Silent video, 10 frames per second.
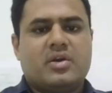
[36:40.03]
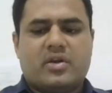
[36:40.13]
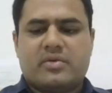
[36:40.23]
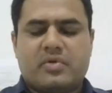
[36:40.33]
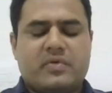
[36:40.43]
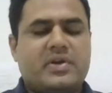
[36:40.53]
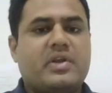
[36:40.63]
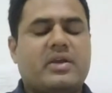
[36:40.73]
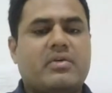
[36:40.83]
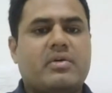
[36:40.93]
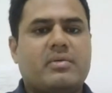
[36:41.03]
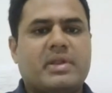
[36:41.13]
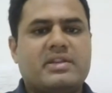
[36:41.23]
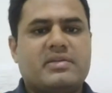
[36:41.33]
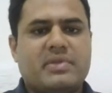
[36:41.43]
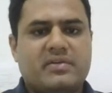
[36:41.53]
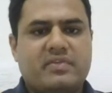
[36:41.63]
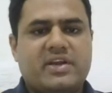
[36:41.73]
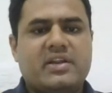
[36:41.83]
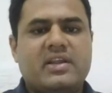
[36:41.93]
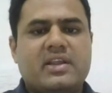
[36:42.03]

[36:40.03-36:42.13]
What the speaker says: not proven to have major benefit.